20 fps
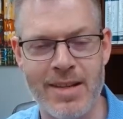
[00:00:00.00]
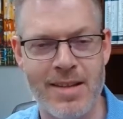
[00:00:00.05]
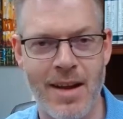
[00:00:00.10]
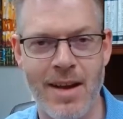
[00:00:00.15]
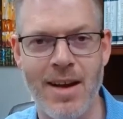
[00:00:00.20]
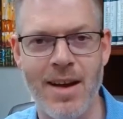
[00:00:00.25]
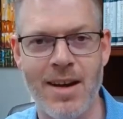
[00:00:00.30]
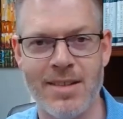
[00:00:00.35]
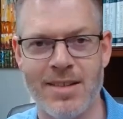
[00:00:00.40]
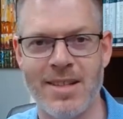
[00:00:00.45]
it's
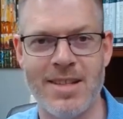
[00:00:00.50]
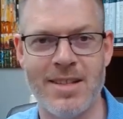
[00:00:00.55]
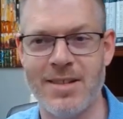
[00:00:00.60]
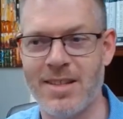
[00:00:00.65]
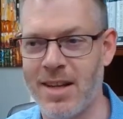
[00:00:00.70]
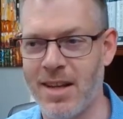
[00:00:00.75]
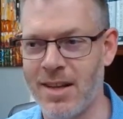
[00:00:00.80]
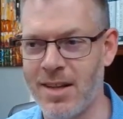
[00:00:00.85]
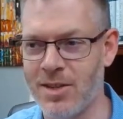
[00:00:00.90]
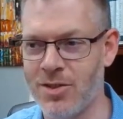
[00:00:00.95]
hard to
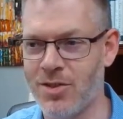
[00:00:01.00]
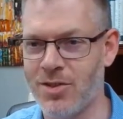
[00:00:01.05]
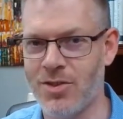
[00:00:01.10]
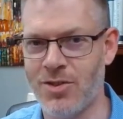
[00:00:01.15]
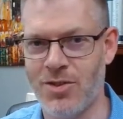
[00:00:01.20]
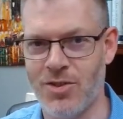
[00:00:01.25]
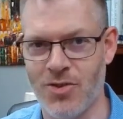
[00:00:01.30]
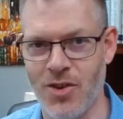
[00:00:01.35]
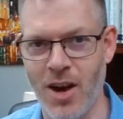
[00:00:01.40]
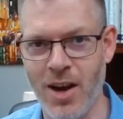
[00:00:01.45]
design a
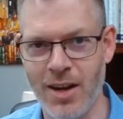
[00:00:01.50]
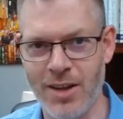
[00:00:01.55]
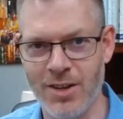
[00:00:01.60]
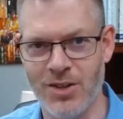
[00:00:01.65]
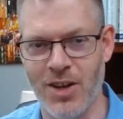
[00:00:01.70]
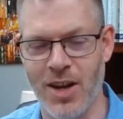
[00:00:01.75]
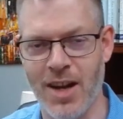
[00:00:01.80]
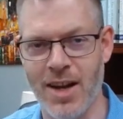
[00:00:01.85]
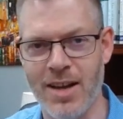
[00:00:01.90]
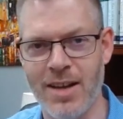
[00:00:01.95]

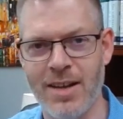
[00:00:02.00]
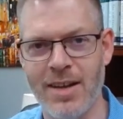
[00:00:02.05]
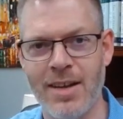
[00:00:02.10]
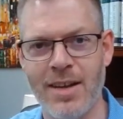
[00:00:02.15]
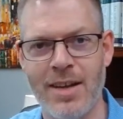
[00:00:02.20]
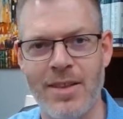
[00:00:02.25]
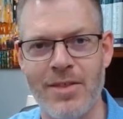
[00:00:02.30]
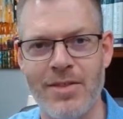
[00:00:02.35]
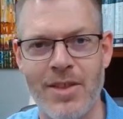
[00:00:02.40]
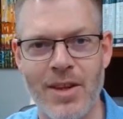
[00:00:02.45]
structure
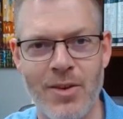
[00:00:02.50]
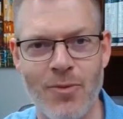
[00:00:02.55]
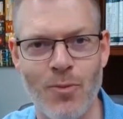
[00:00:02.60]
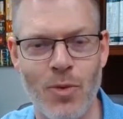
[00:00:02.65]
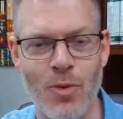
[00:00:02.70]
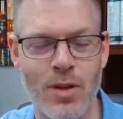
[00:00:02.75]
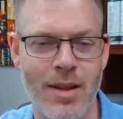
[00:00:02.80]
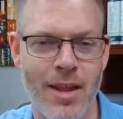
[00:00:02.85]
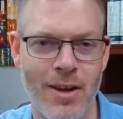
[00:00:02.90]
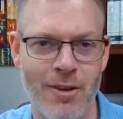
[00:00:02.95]
that
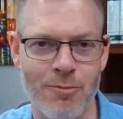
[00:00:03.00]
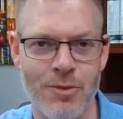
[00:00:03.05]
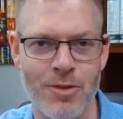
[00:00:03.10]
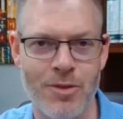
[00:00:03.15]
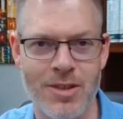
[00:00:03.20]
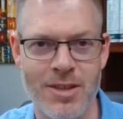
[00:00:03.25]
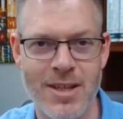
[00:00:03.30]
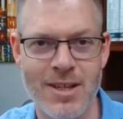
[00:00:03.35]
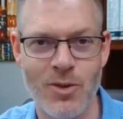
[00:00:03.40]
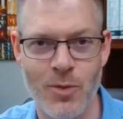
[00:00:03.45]
will help you
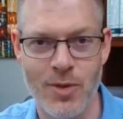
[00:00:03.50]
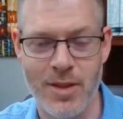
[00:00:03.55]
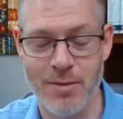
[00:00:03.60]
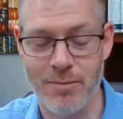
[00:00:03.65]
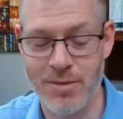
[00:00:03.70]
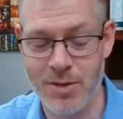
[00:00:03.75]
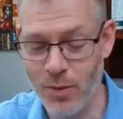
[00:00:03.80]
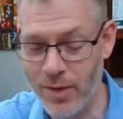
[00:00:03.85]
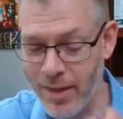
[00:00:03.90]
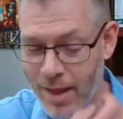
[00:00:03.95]
to deal with them.
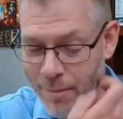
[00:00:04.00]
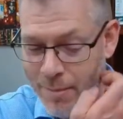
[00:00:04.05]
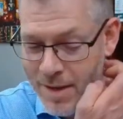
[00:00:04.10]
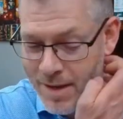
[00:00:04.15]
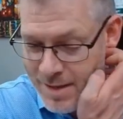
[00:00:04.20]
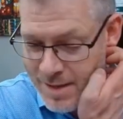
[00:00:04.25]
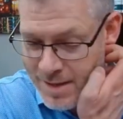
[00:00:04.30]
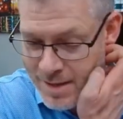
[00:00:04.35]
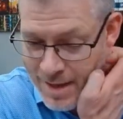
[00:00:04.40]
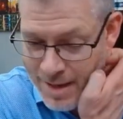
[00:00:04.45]
So, what that
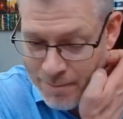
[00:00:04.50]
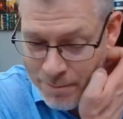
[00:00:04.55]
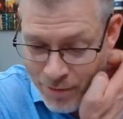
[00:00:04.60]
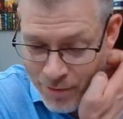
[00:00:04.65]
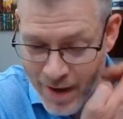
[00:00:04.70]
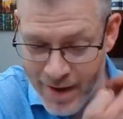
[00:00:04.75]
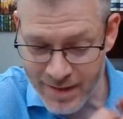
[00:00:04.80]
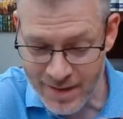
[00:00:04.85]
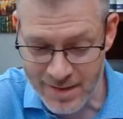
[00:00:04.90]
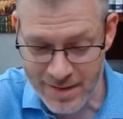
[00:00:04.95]
means in
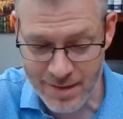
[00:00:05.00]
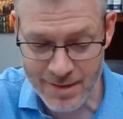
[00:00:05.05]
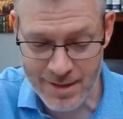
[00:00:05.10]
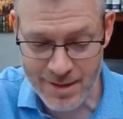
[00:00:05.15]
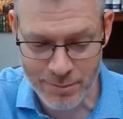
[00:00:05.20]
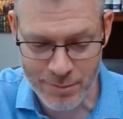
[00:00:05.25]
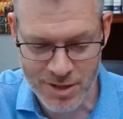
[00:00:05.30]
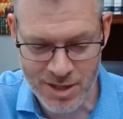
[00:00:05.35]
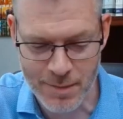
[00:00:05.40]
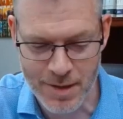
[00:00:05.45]
practice, it
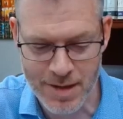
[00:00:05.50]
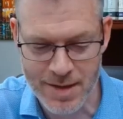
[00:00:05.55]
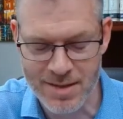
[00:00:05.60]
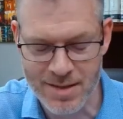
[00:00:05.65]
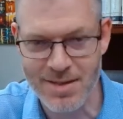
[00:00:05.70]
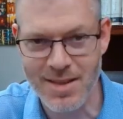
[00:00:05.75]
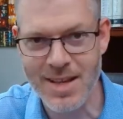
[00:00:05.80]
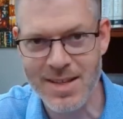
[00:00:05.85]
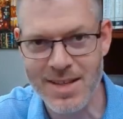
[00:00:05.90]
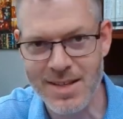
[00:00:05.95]
seems to me, is
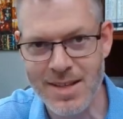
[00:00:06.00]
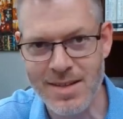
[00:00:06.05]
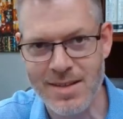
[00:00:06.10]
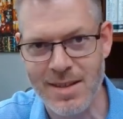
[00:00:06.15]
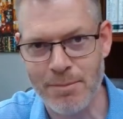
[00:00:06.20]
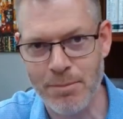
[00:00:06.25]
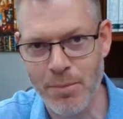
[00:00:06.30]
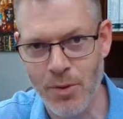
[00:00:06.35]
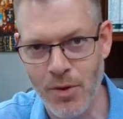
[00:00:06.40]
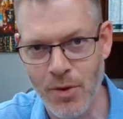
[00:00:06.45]
this is
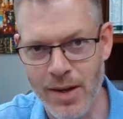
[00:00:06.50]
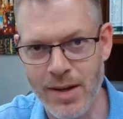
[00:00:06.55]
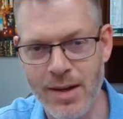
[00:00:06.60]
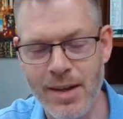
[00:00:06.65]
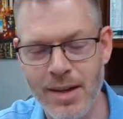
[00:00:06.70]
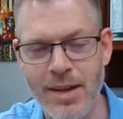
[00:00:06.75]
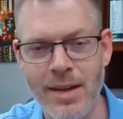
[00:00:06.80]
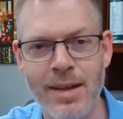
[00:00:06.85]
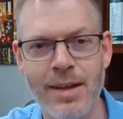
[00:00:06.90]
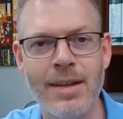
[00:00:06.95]
the point
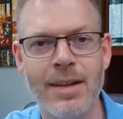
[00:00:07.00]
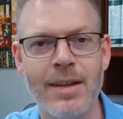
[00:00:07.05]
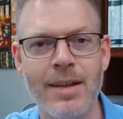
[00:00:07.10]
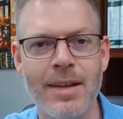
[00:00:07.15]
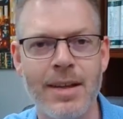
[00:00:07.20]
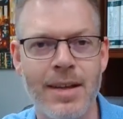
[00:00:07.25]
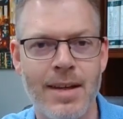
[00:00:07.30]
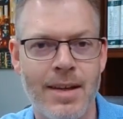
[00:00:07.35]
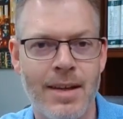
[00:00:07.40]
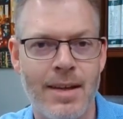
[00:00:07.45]

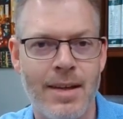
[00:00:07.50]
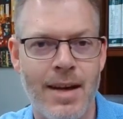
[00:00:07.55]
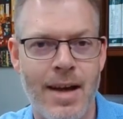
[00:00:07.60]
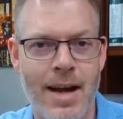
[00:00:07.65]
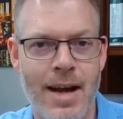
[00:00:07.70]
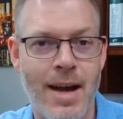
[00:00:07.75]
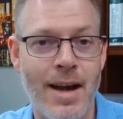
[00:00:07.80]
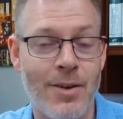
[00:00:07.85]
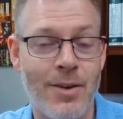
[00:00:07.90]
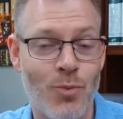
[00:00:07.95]
uh,
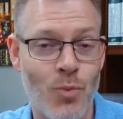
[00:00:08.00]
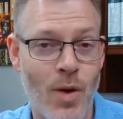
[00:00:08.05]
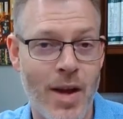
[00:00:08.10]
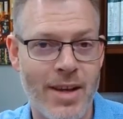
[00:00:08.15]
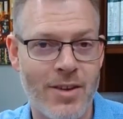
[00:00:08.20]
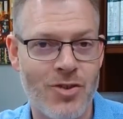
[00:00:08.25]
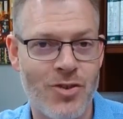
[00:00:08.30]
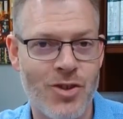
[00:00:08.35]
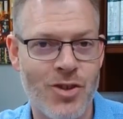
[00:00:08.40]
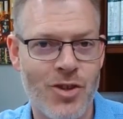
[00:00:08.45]
at
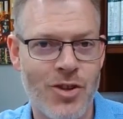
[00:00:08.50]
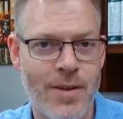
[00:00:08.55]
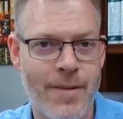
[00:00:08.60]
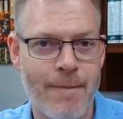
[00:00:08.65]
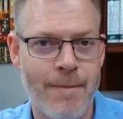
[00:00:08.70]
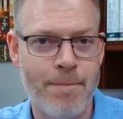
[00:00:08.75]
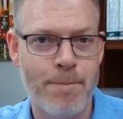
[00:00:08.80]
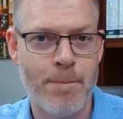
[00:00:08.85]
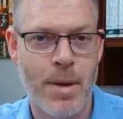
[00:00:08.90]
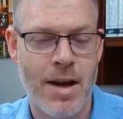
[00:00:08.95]
which
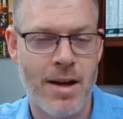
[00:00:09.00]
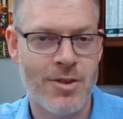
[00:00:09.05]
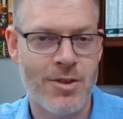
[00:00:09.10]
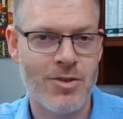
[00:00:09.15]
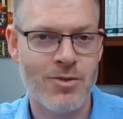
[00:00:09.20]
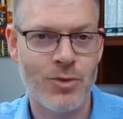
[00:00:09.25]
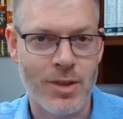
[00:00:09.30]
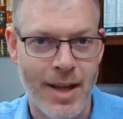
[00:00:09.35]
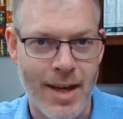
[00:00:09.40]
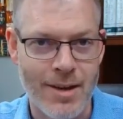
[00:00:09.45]

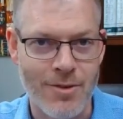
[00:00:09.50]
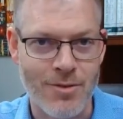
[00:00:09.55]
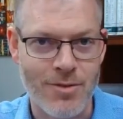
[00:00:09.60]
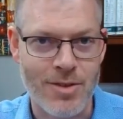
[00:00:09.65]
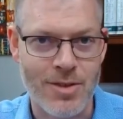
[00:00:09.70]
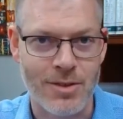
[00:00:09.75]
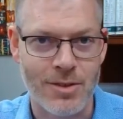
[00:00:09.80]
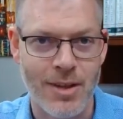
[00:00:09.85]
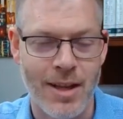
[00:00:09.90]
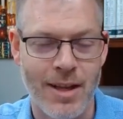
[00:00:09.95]
pastoral
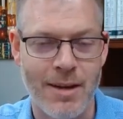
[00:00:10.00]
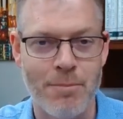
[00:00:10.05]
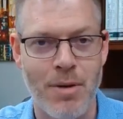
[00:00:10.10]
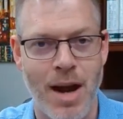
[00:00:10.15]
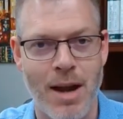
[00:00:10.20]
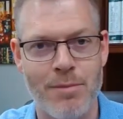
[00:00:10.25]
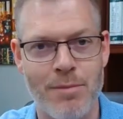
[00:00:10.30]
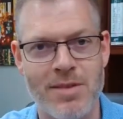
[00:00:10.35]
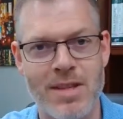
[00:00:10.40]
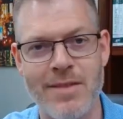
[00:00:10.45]
counsel and
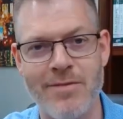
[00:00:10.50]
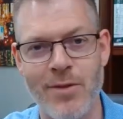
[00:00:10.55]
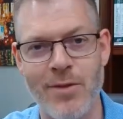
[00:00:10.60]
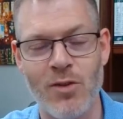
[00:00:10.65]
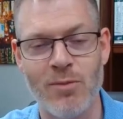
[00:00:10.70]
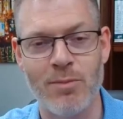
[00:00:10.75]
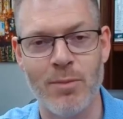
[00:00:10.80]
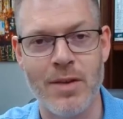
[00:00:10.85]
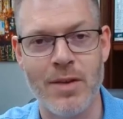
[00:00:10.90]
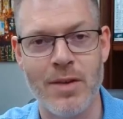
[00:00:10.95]
perhaps the
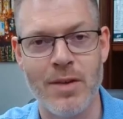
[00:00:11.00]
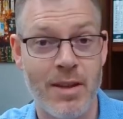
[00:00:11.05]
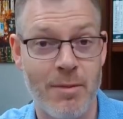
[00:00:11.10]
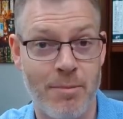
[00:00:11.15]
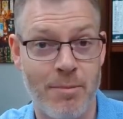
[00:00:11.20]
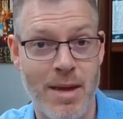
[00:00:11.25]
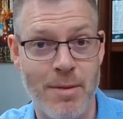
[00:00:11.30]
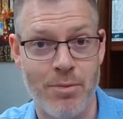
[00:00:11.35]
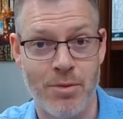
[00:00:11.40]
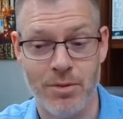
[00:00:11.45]
involvement of other
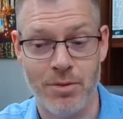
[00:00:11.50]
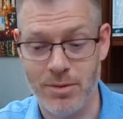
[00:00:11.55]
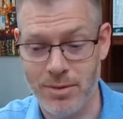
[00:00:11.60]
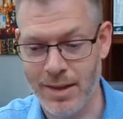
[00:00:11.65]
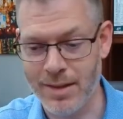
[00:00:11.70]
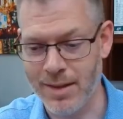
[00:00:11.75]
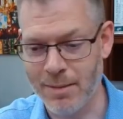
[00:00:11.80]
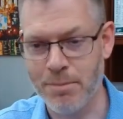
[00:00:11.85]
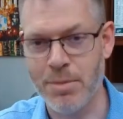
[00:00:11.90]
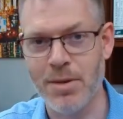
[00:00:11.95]
people,
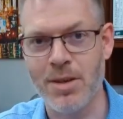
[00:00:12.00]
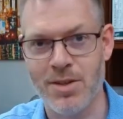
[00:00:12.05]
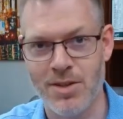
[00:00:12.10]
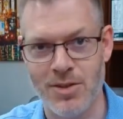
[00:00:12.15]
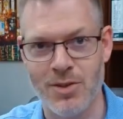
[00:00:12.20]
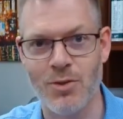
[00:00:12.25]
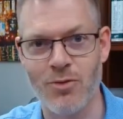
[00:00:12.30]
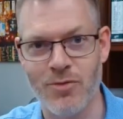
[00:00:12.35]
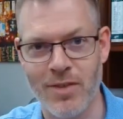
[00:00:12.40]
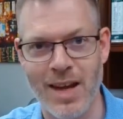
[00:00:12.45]
like the
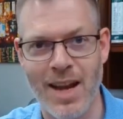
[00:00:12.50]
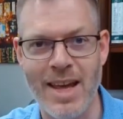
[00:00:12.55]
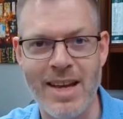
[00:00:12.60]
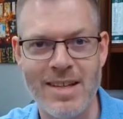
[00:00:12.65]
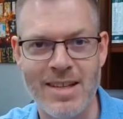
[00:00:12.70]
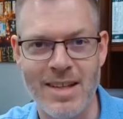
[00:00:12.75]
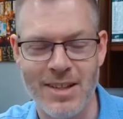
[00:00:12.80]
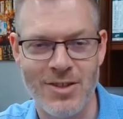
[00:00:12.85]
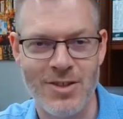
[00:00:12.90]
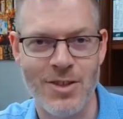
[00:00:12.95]
person you're
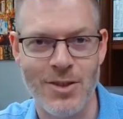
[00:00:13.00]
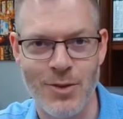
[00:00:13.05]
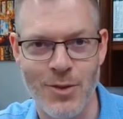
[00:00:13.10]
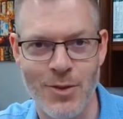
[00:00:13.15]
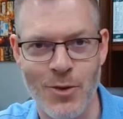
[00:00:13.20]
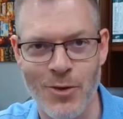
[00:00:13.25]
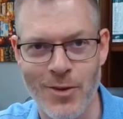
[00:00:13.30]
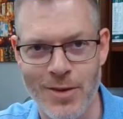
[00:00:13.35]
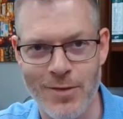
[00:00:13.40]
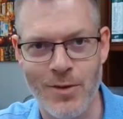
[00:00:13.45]
relating to
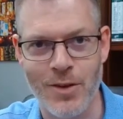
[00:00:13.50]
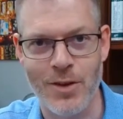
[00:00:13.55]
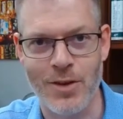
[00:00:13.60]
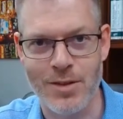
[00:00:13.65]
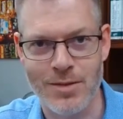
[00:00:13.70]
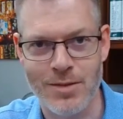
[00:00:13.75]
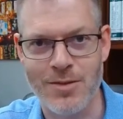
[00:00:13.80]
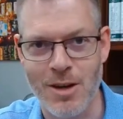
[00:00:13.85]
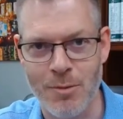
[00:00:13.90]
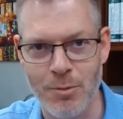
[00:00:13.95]
or you've got
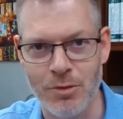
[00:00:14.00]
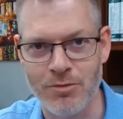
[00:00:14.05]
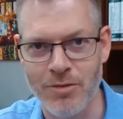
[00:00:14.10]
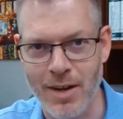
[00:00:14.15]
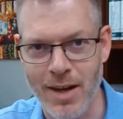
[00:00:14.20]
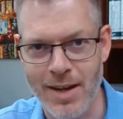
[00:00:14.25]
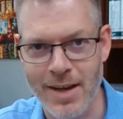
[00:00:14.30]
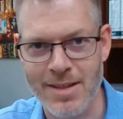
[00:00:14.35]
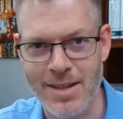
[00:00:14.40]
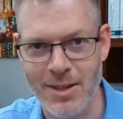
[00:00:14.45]
trouble
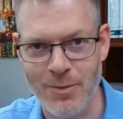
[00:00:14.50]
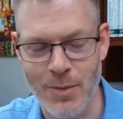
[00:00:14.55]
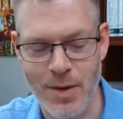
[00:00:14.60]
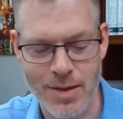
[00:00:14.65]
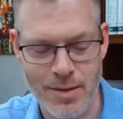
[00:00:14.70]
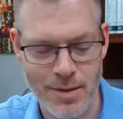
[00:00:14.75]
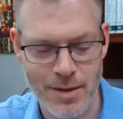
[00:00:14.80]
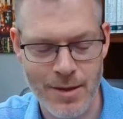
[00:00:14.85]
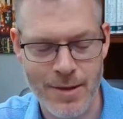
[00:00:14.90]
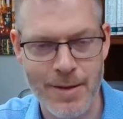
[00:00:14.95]
relating
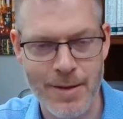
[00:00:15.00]
with,